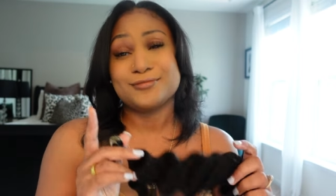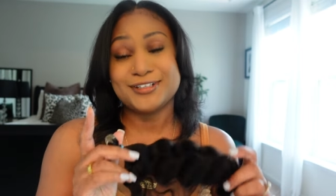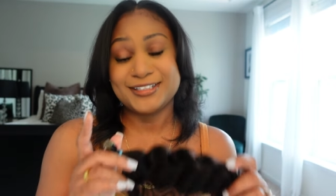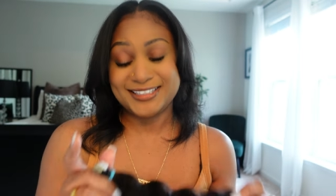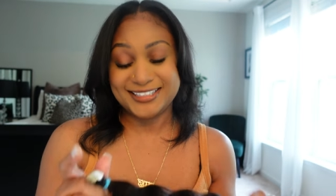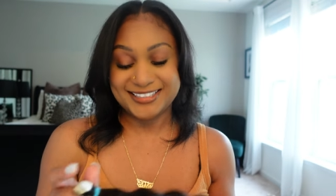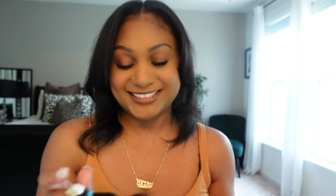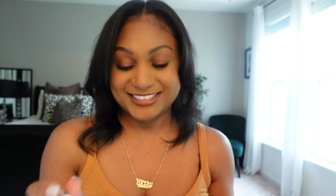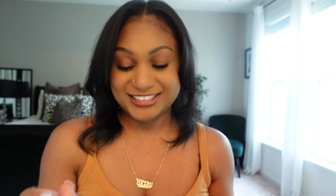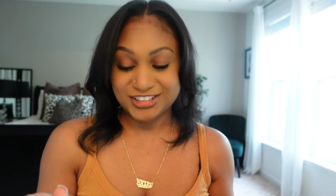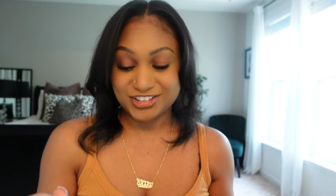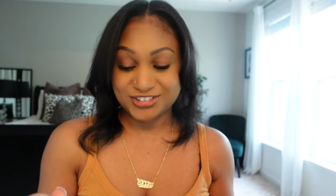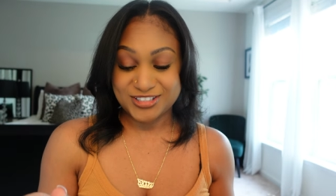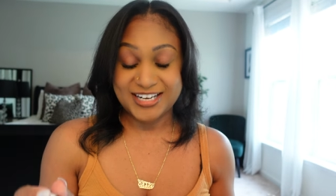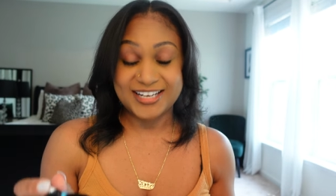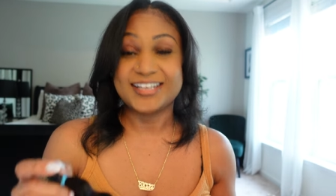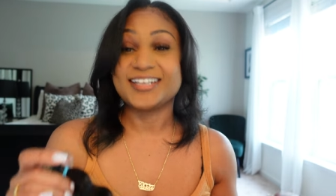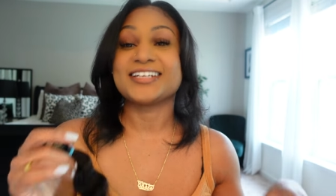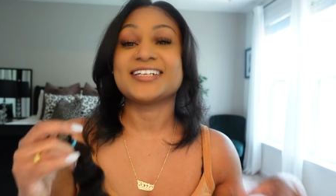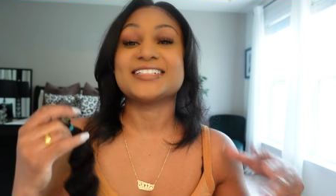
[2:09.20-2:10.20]
really gonna
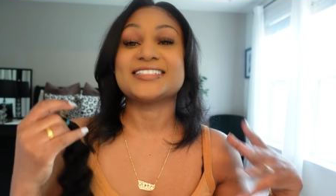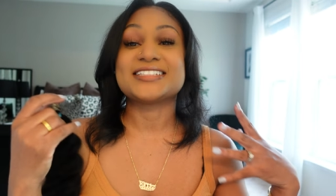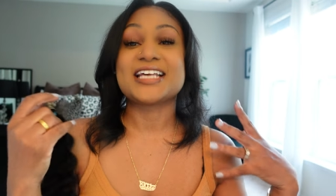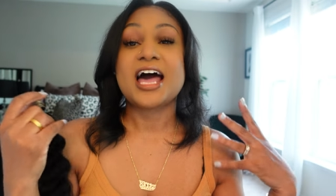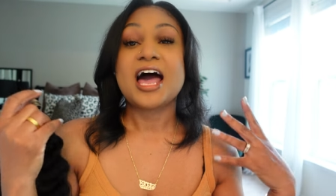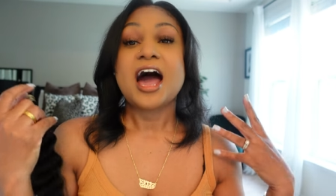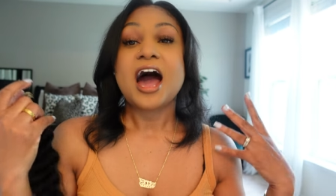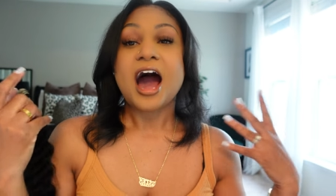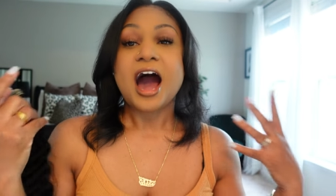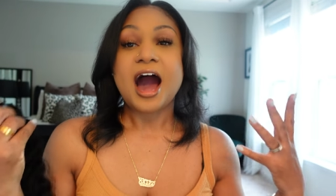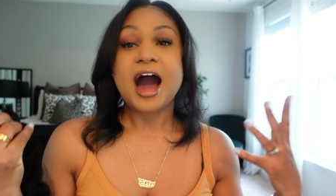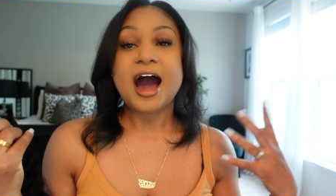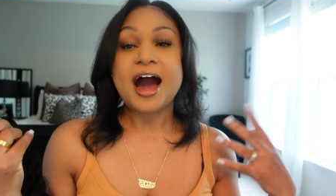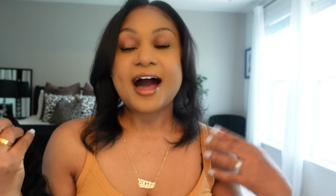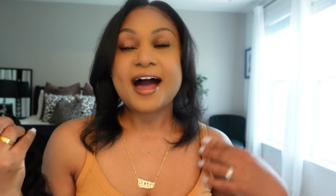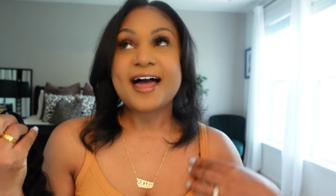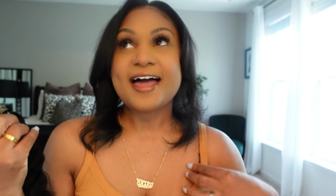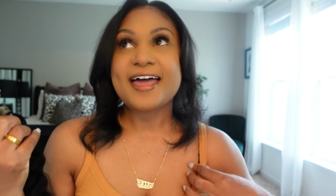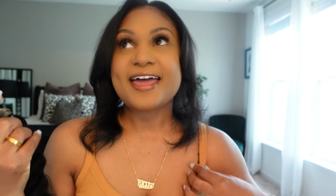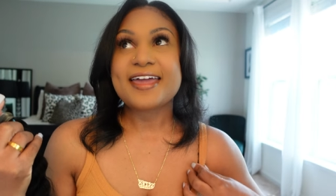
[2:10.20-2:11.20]
try it because
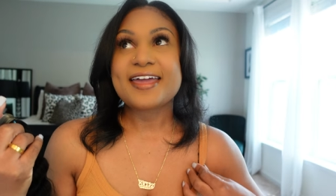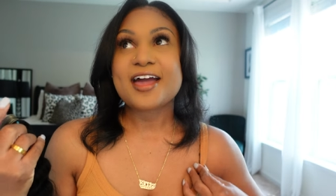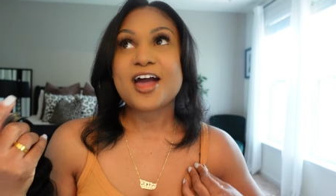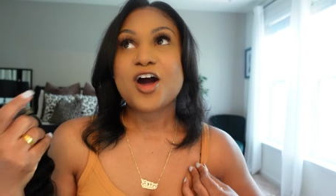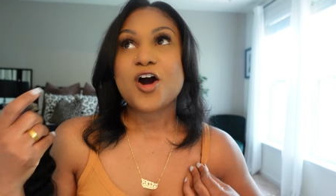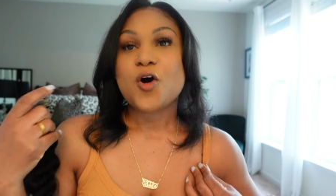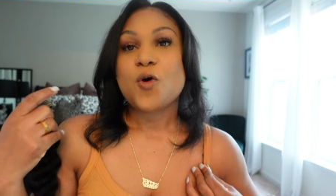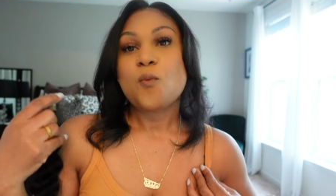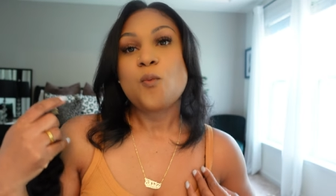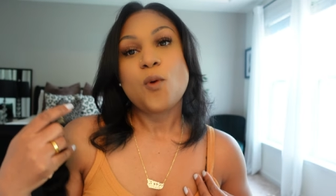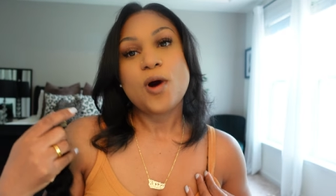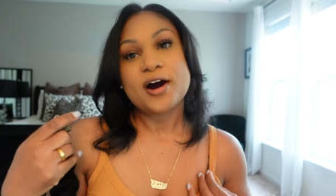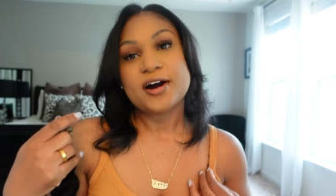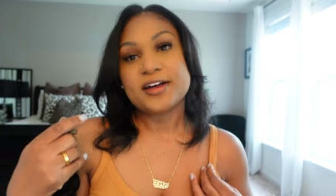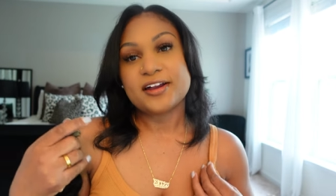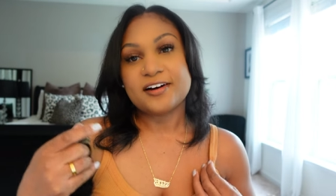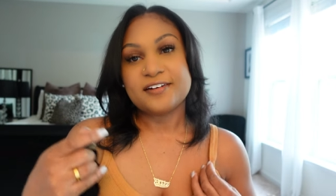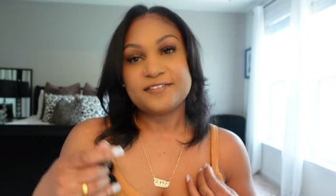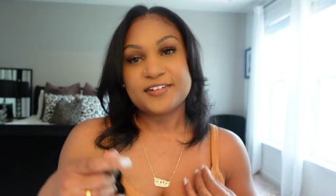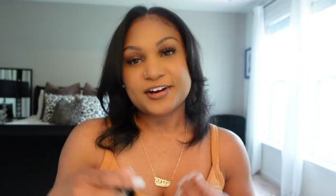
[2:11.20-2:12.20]
I want
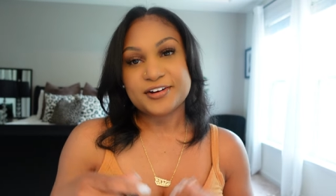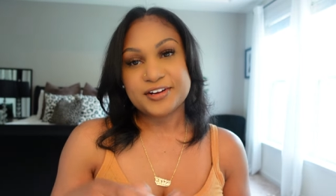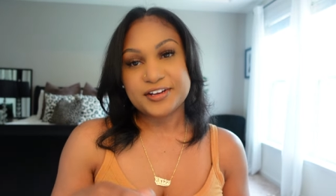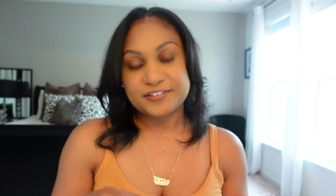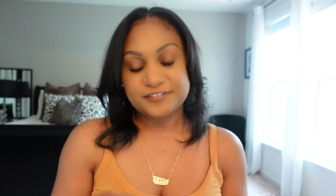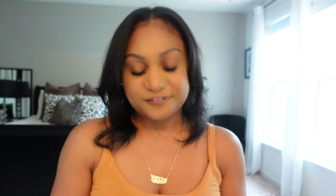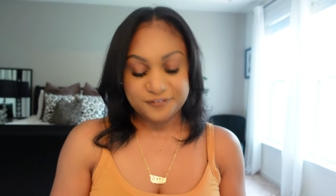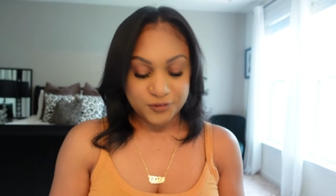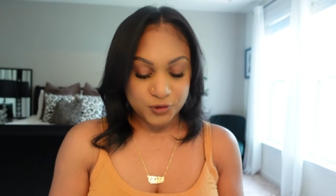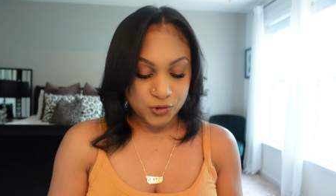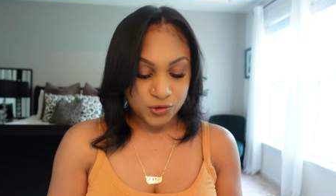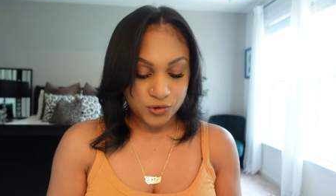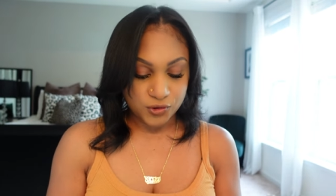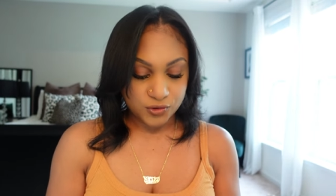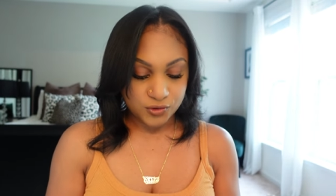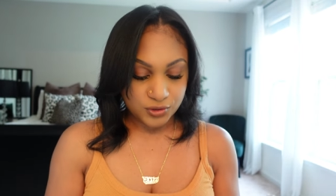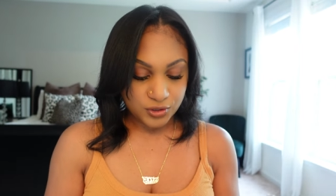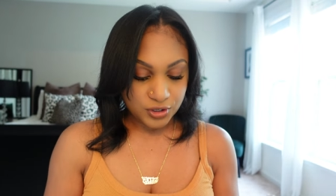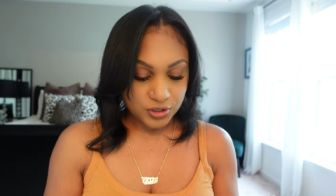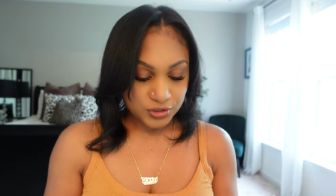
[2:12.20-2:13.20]
a very
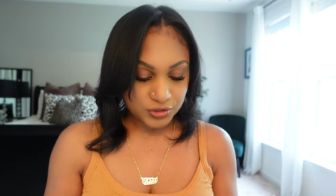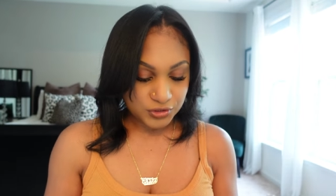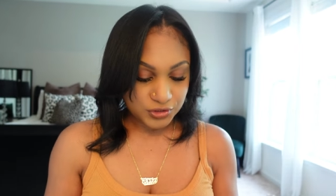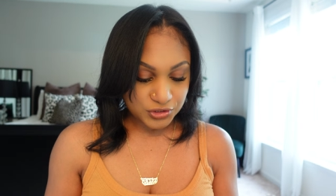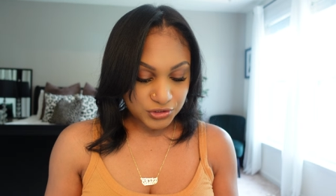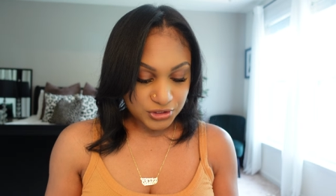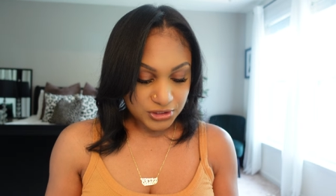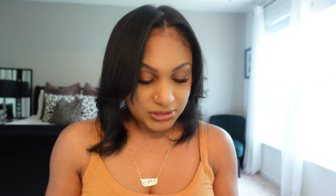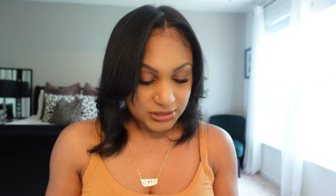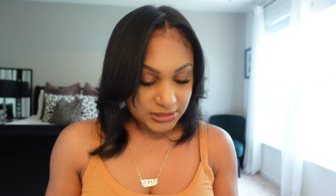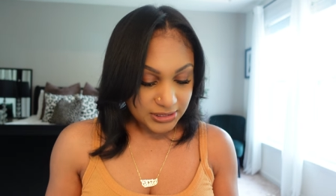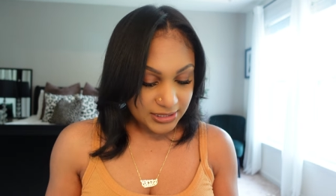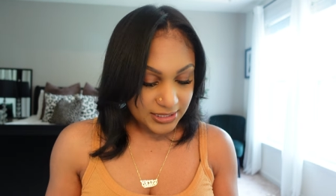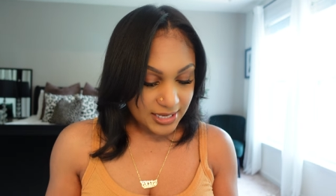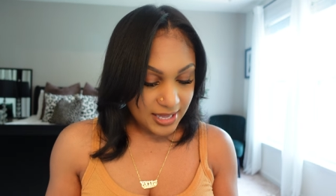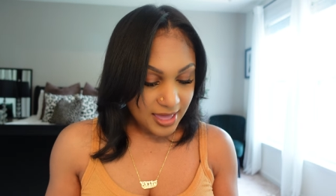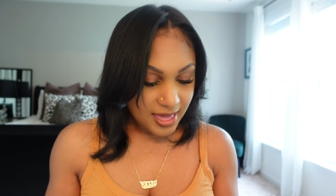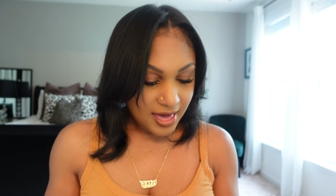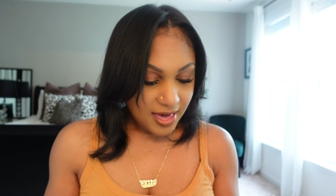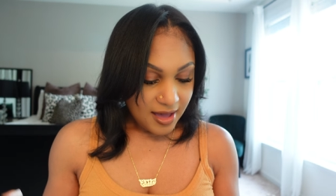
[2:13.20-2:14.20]
full look.
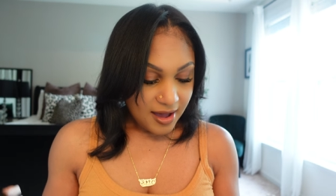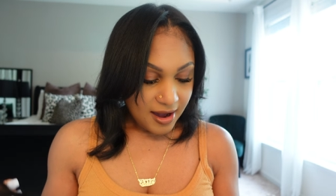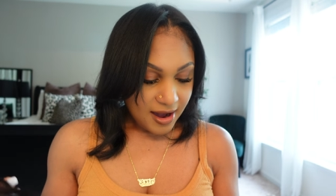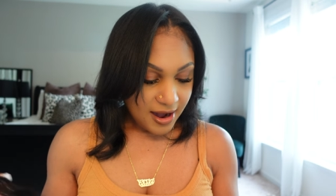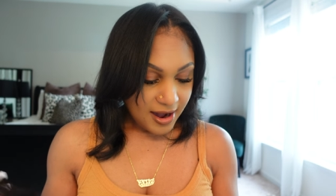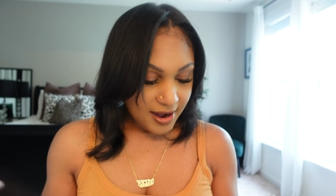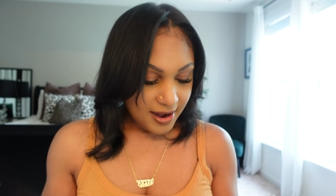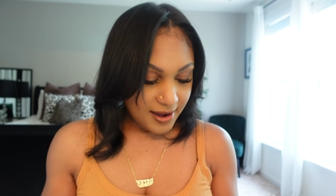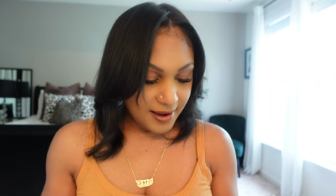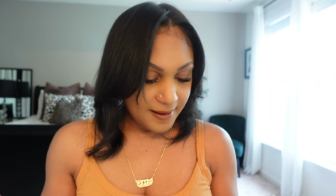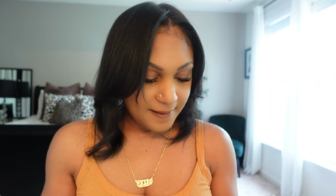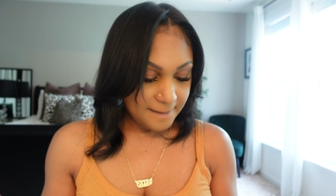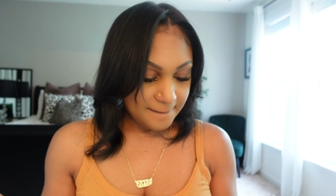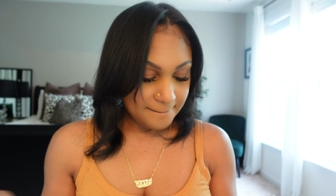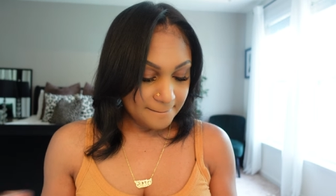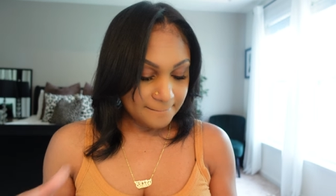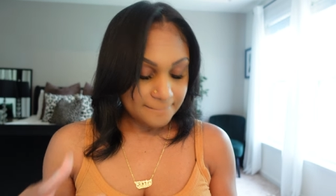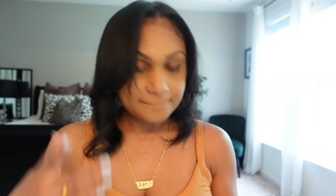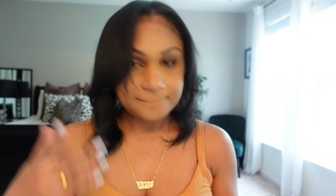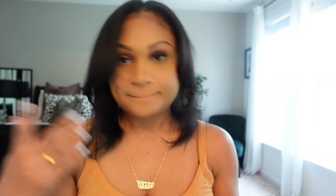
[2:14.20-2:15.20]

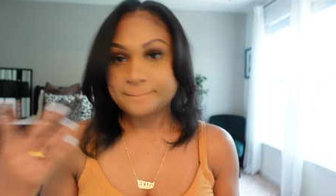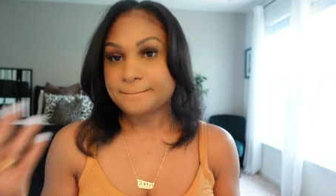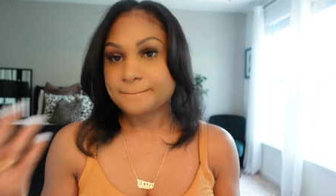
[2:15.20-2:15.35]
Um,